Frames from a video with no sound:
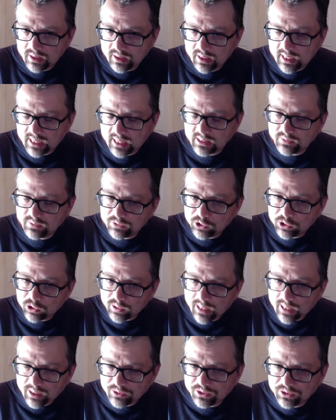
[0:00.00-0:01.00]
And if you're
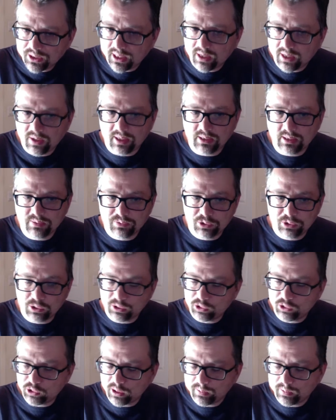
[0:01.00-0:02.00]
out there and if you're a
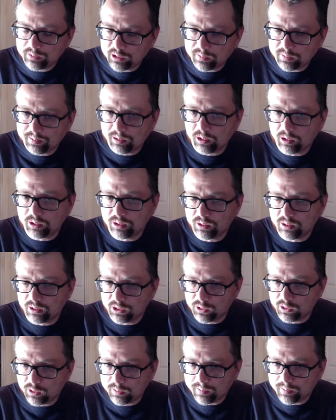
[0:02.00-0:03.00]
Trump supporter,
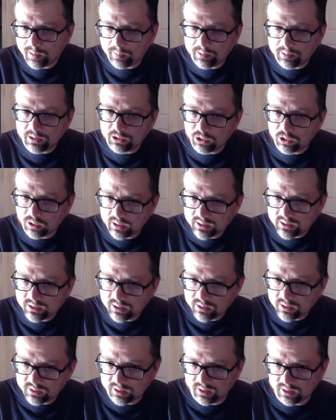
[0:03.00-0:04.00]
you're a Republican, you're
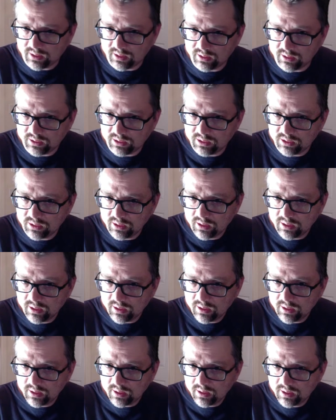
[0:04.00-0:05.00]
listening to this,
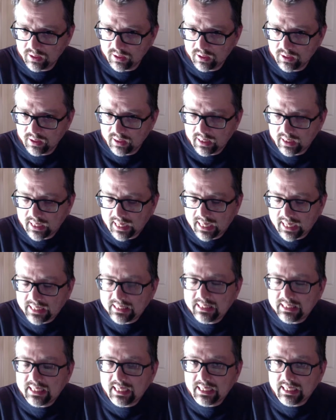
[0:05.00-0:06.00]
I
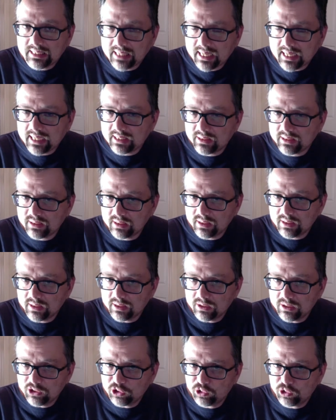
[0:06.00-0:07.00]
cannot
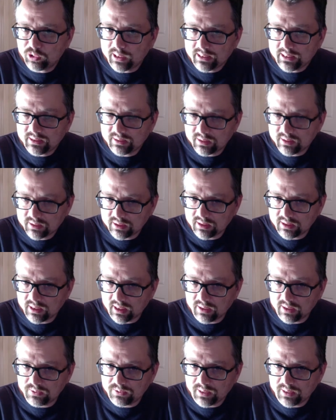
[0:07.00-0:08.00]
stress this
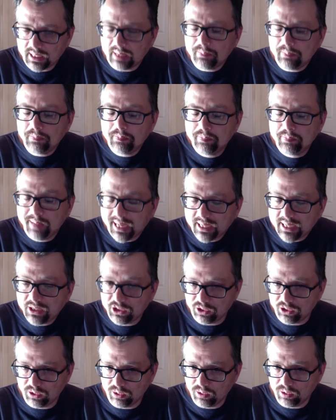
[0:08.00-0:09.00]
enough. I beg
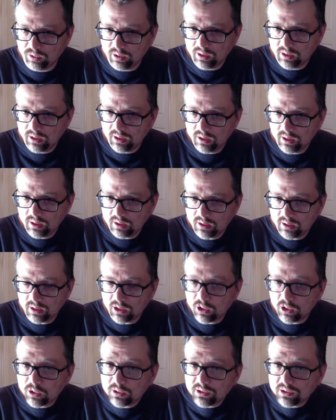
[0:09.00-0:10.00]
you,
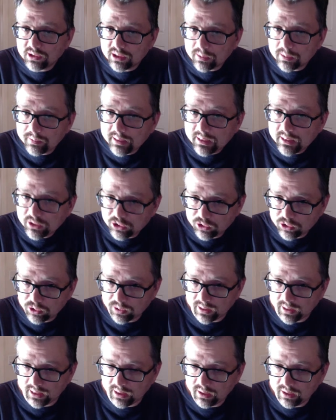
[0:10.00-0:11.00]
learn some history,